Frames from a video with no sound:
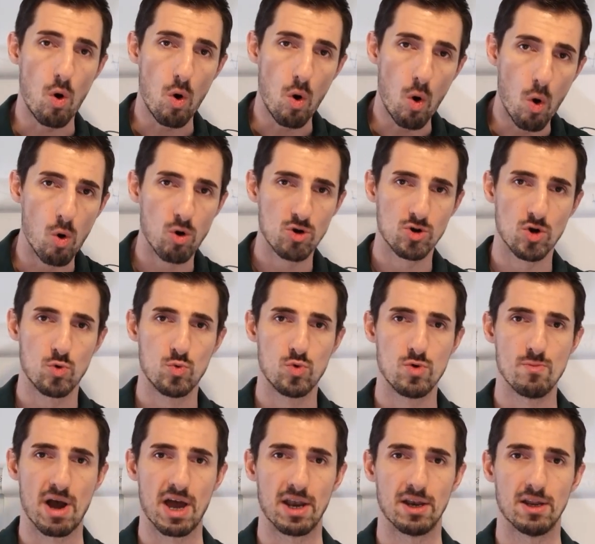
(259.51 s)
older
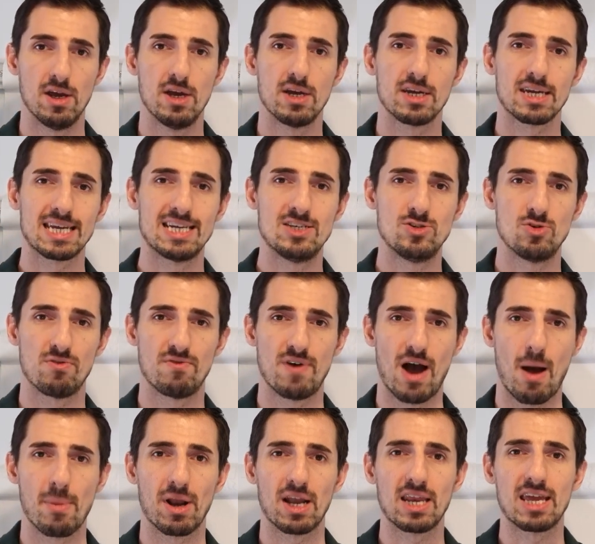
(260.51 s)
women in your
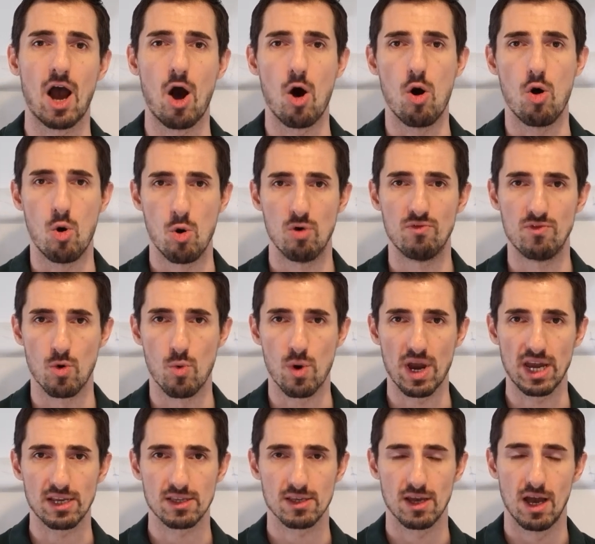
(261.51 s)
family are
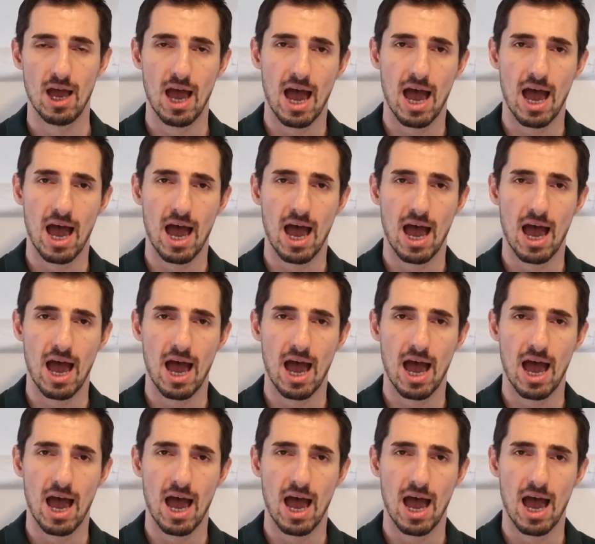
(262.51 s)
overweight,